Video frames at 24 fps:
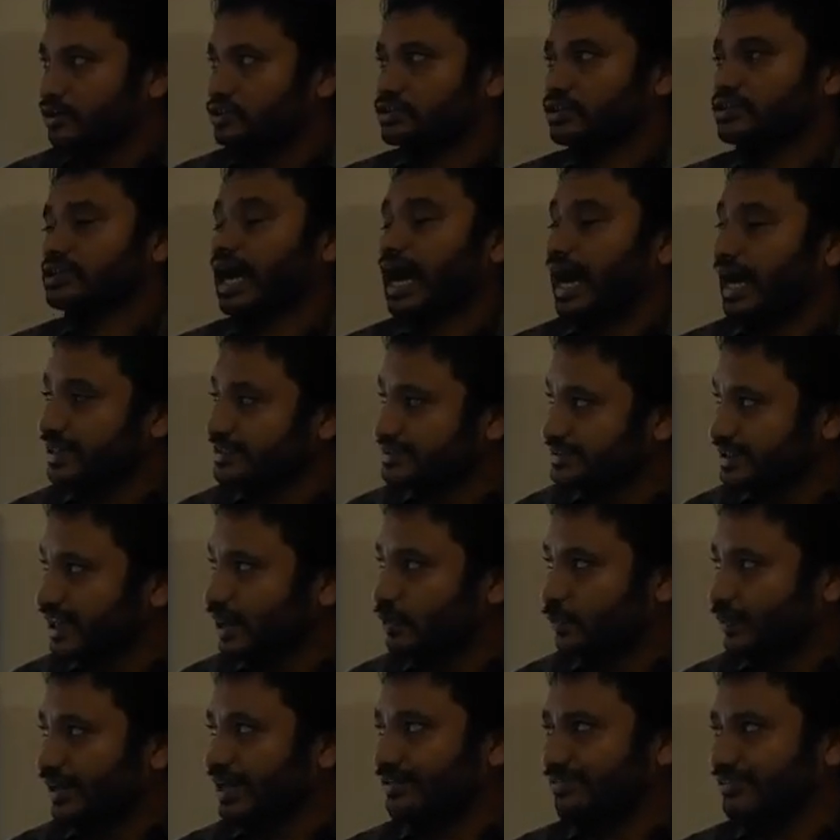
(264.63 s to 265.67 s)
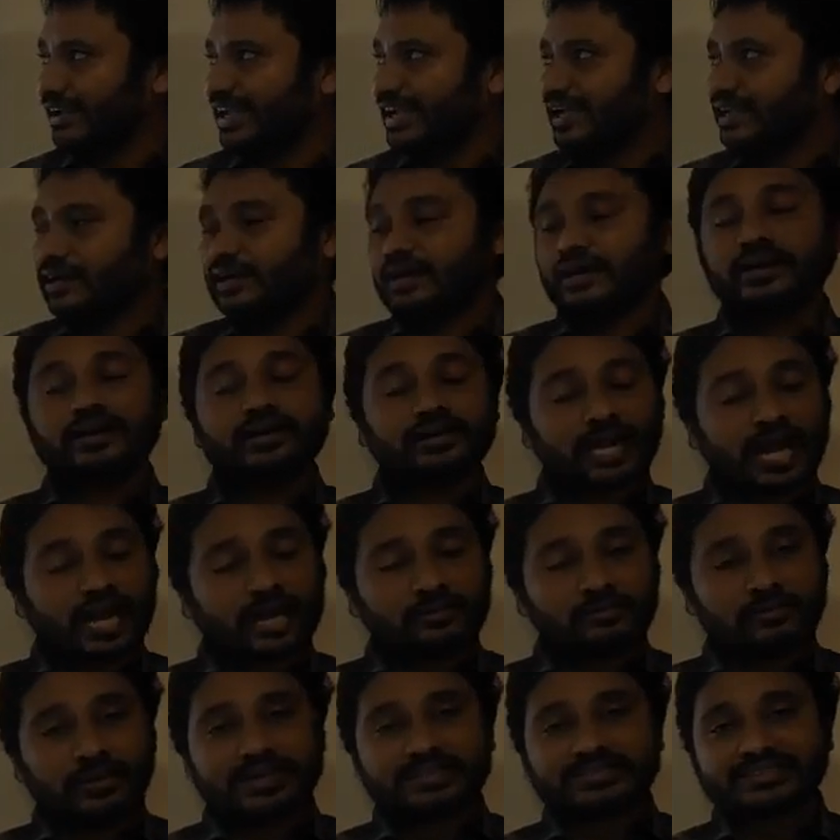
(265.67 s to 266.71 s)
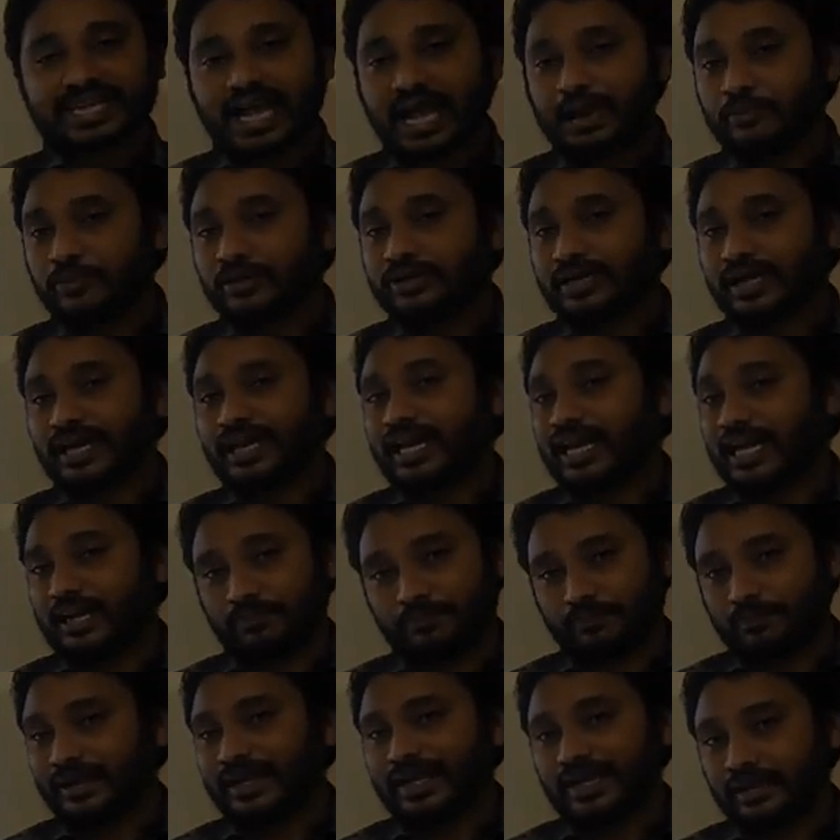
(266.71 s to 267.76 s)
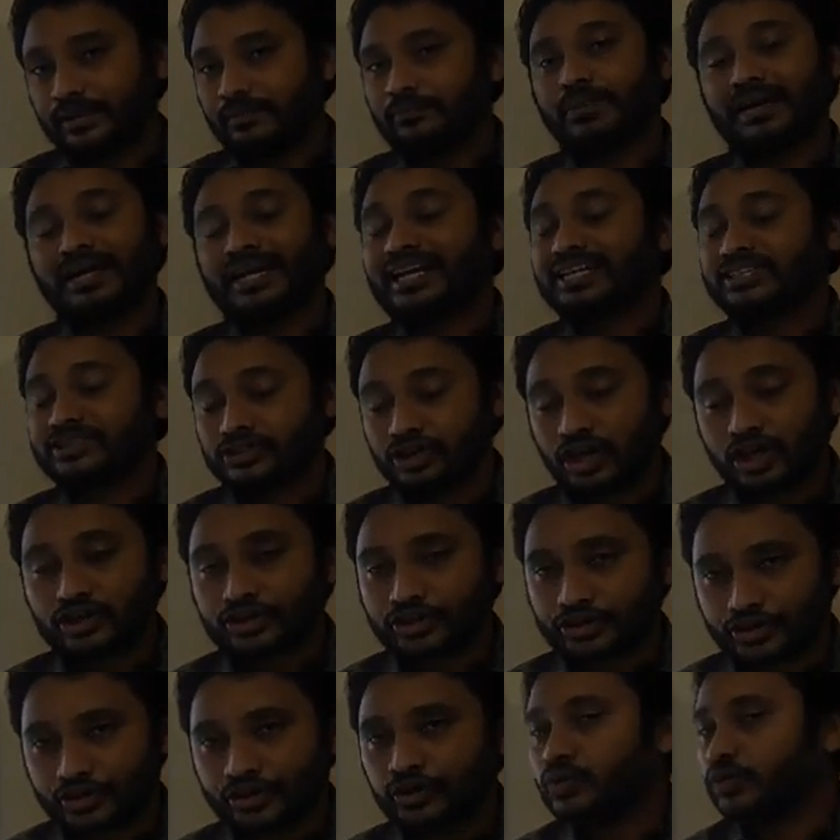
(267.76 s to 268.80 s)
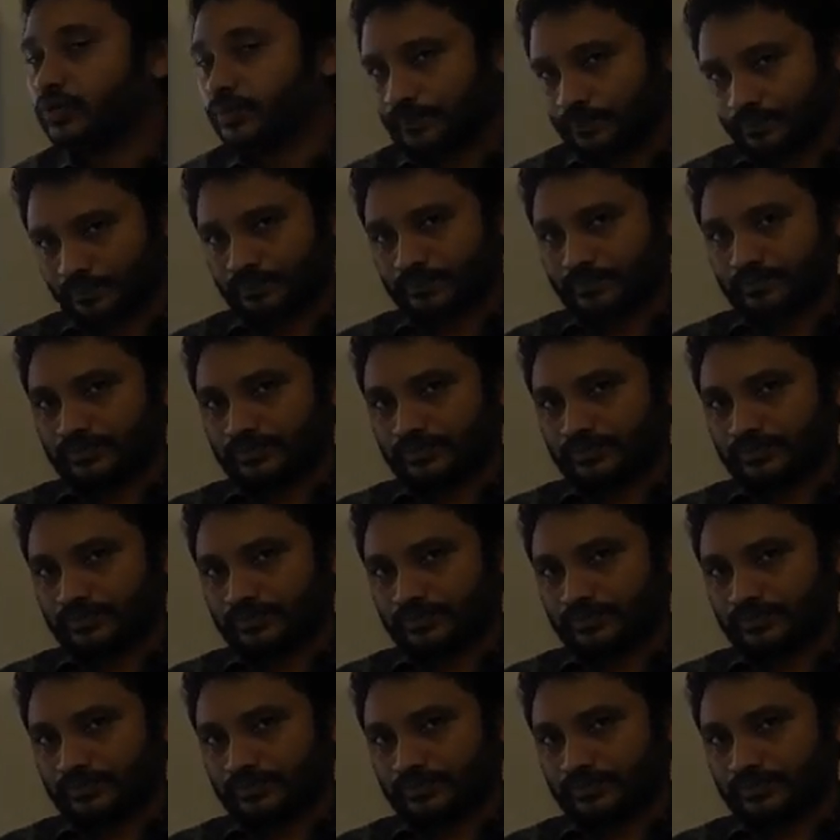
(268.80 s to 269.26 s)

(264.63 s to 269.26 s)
So the answer will be none but Simon can help me, but it's not true.